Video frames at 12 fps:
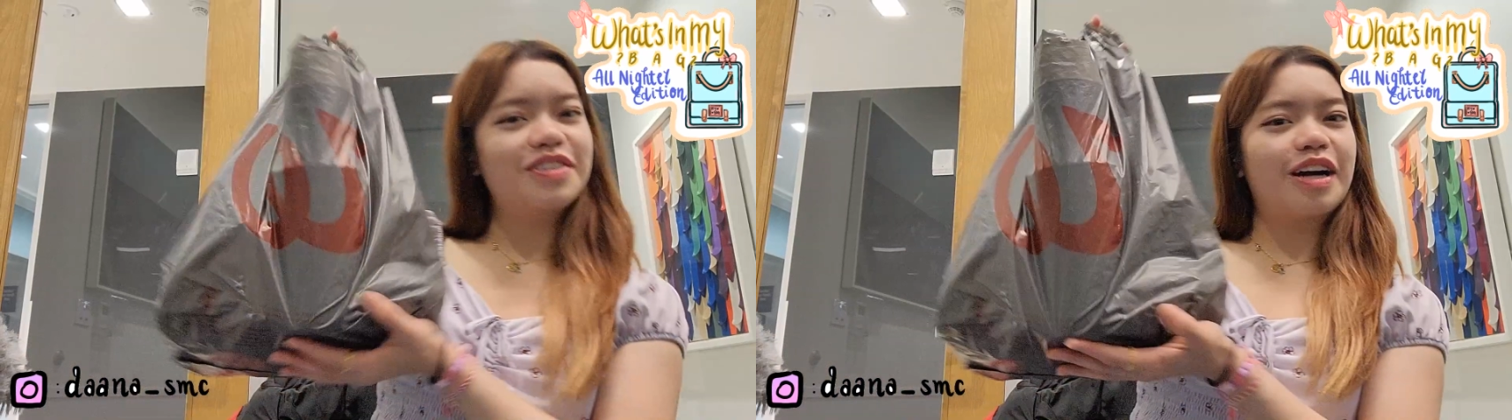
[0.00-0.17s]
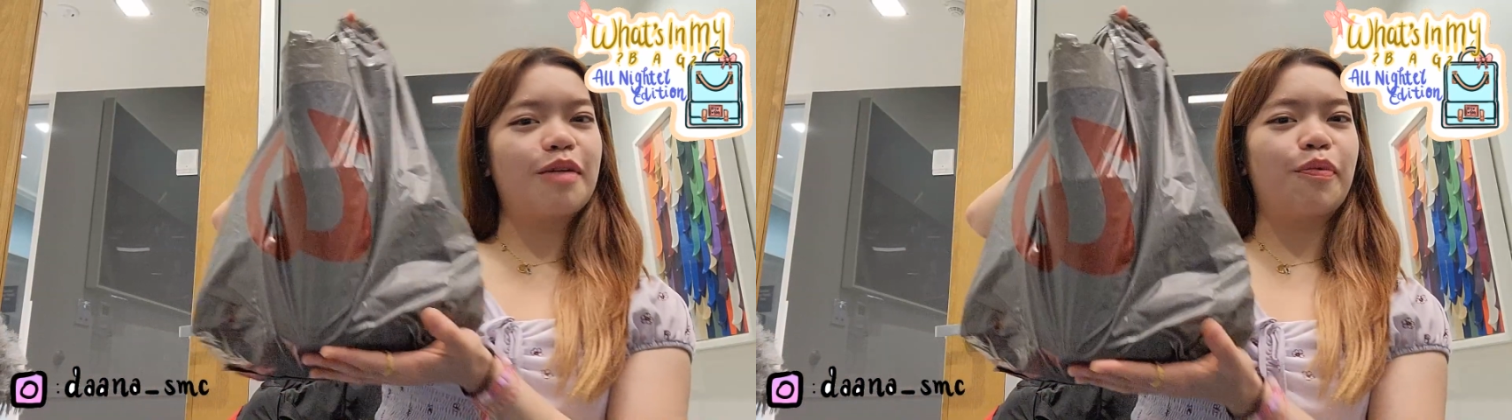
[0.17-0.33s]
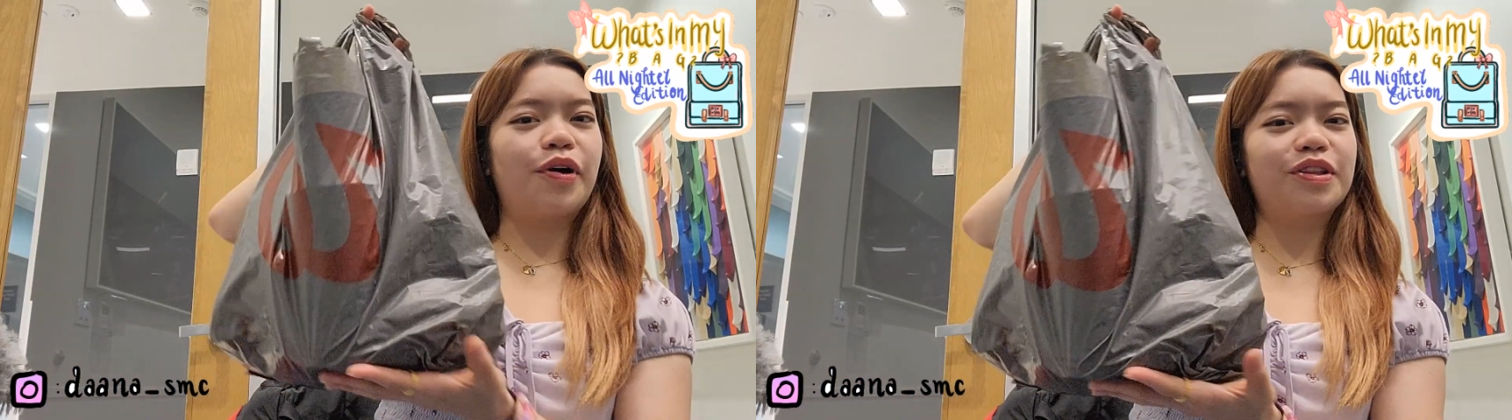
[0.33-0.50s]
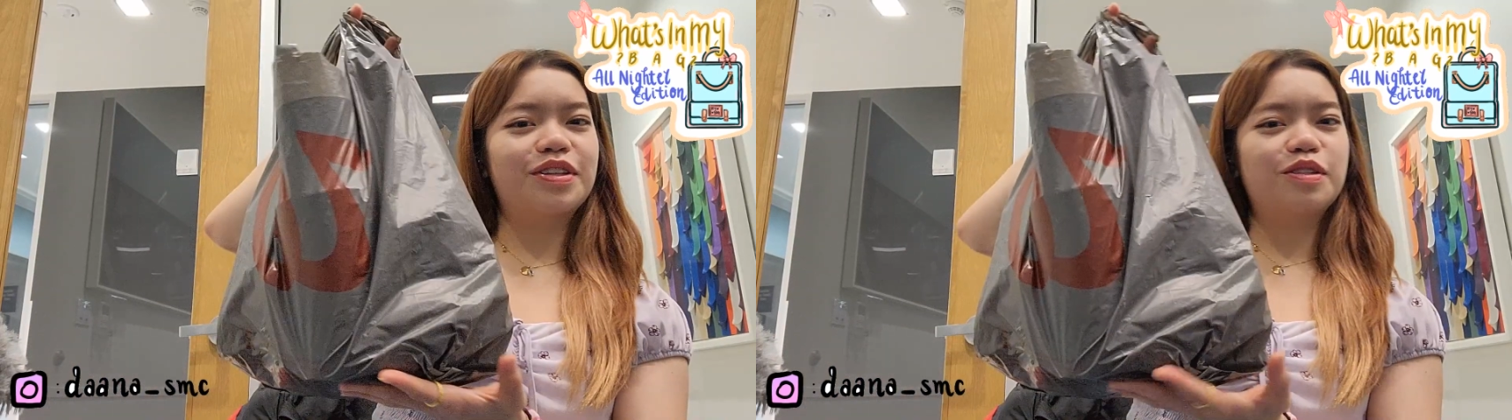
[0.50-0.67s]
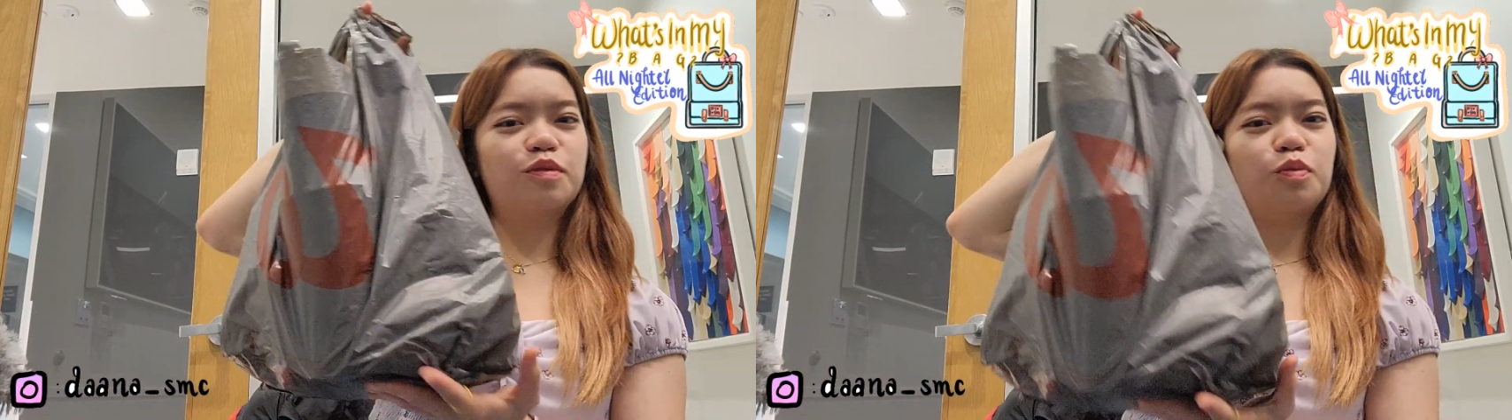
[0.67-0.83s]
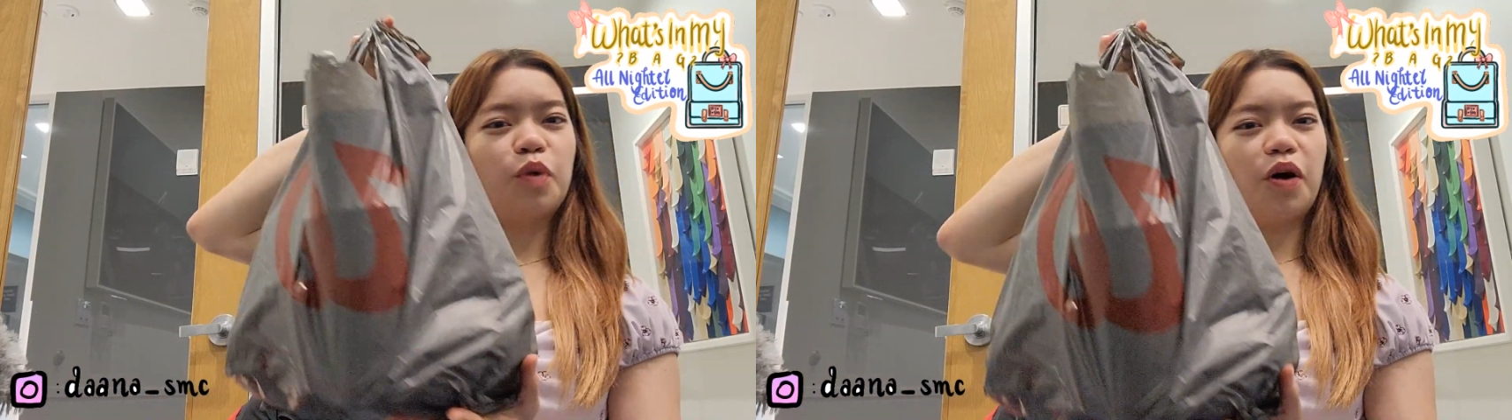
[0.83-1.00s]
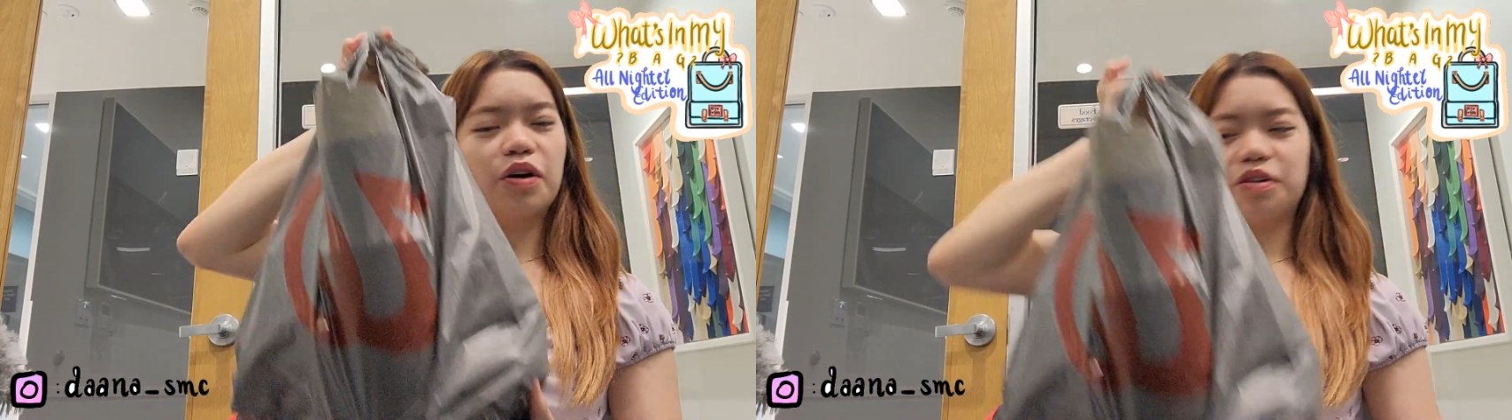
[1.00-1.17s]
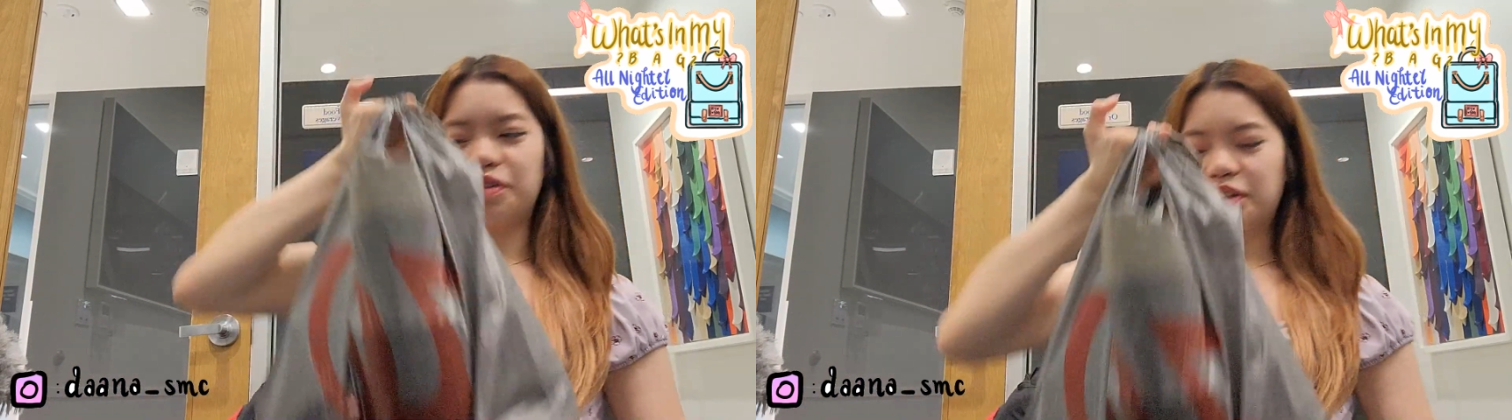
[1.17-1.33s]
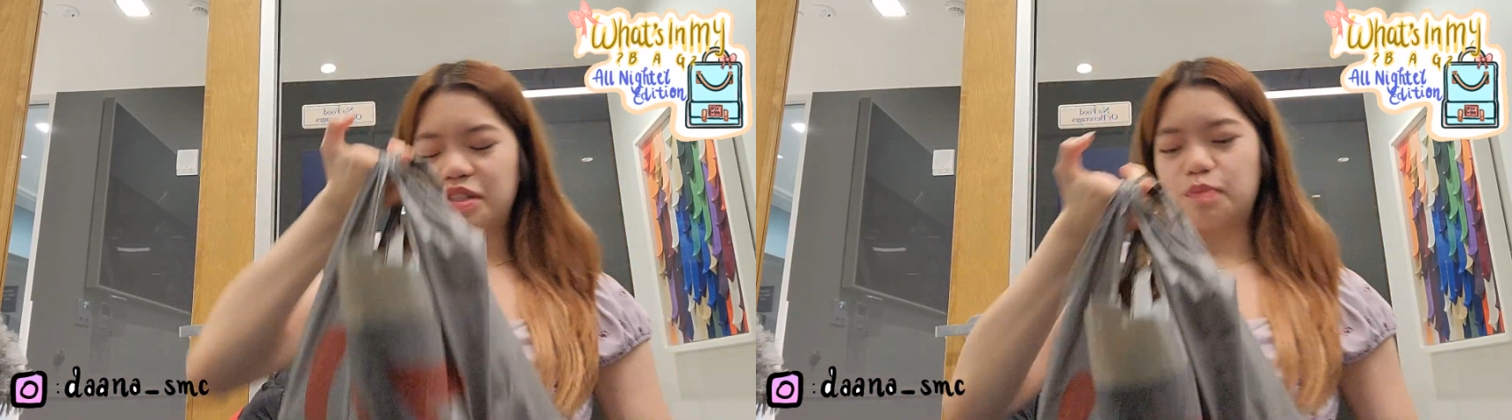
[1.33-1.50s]
I bought this
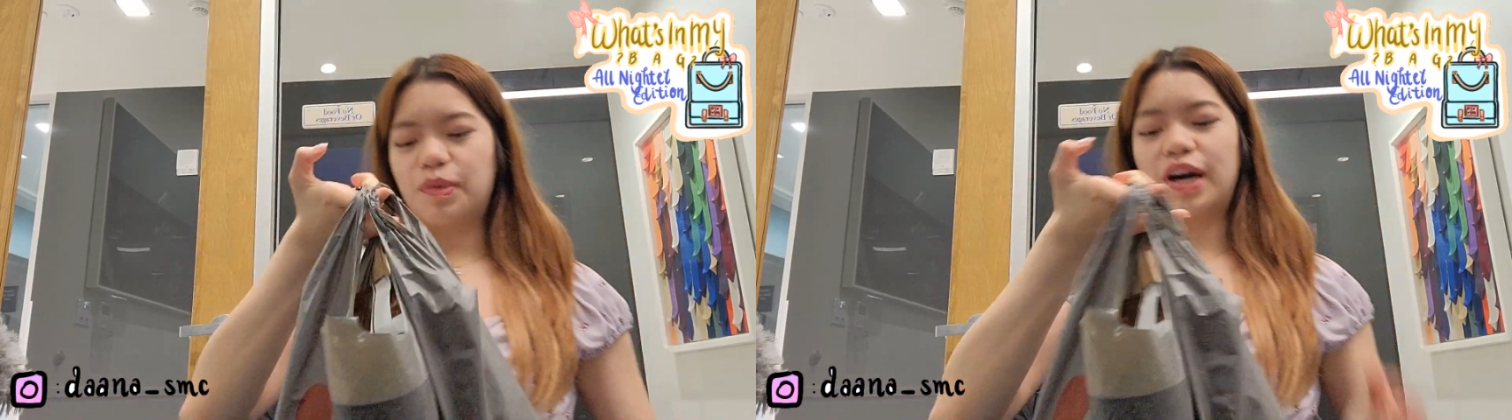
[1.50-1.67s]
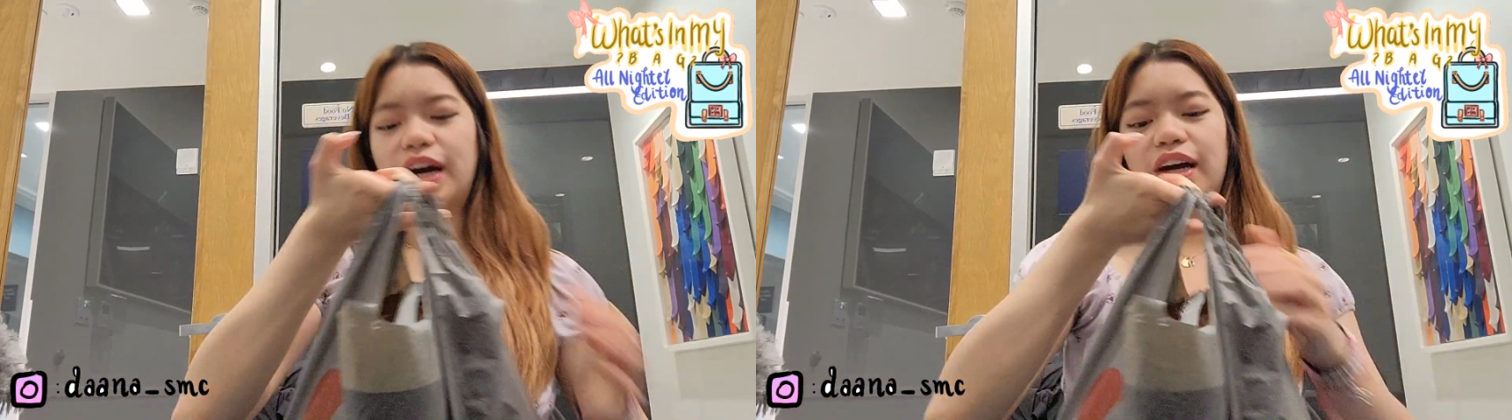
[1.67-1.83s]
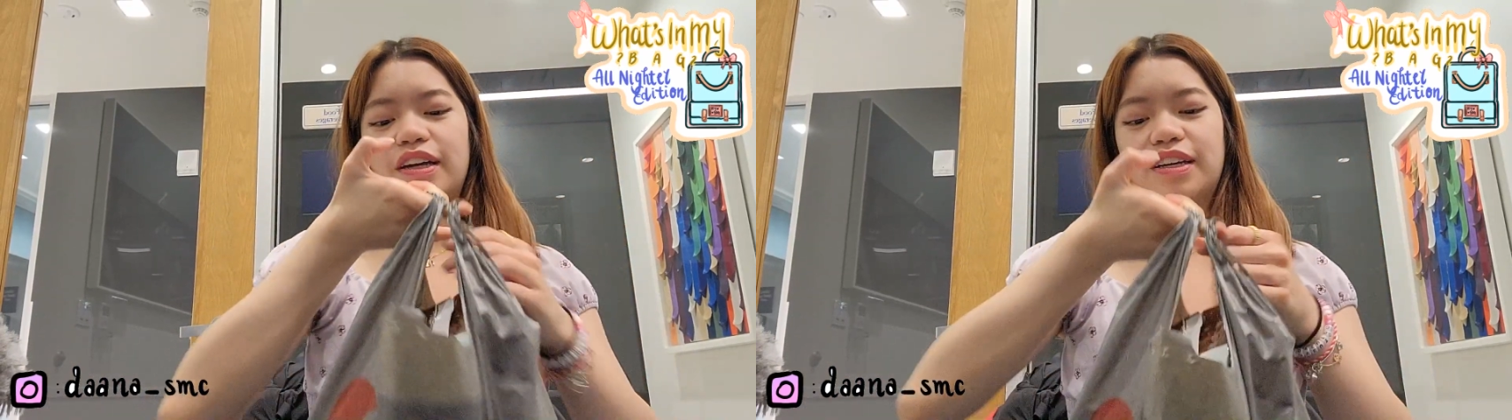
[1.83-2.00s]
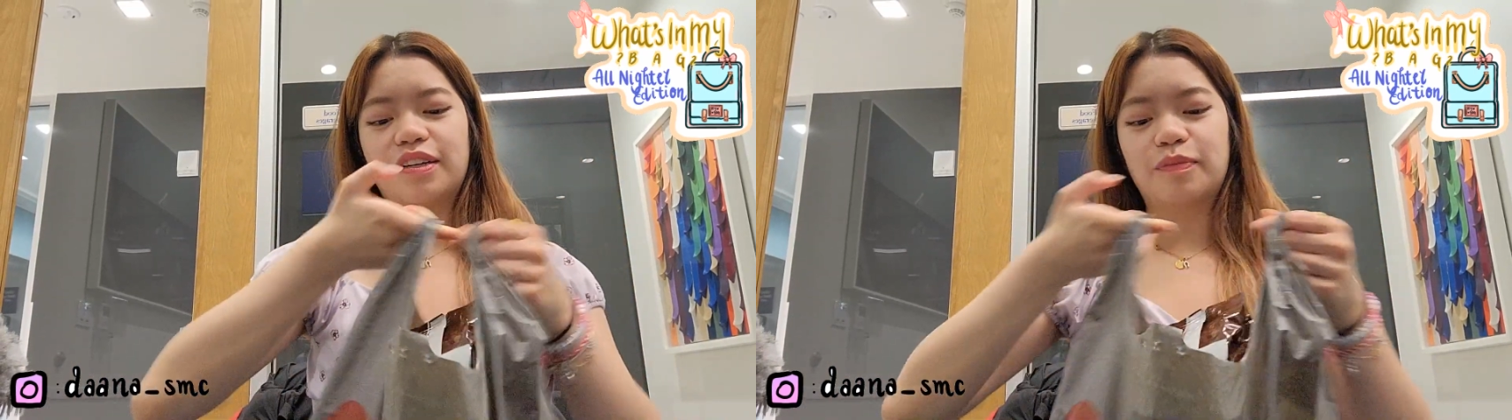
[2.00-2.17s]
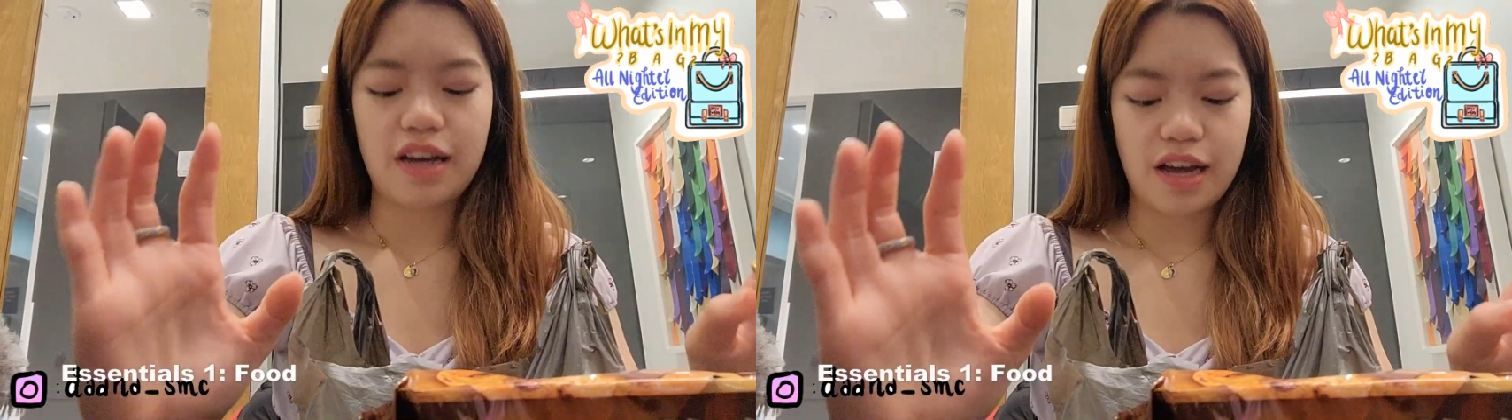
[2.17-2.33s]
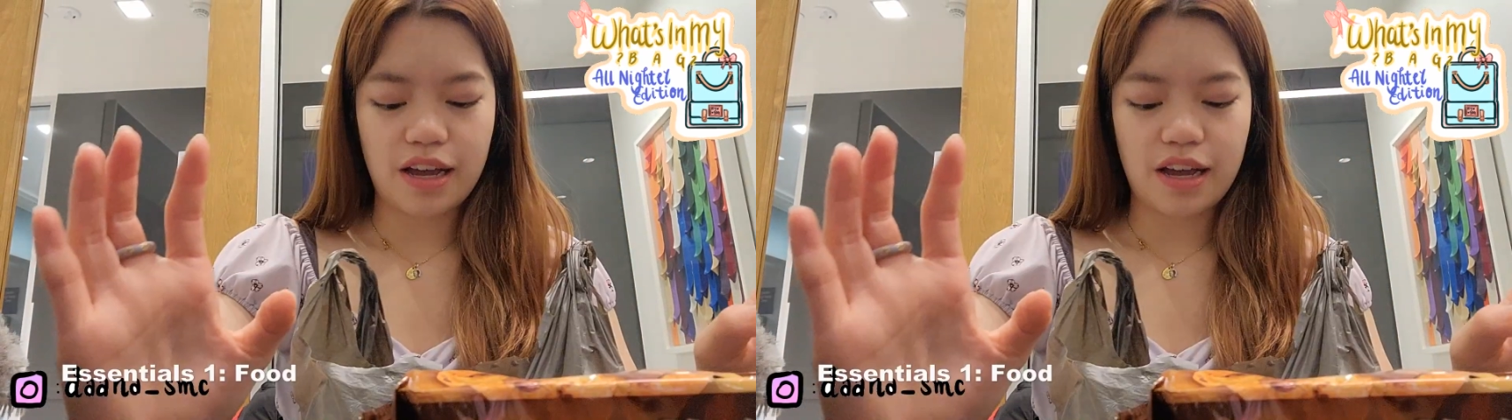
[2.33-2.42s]
Walgreens bag.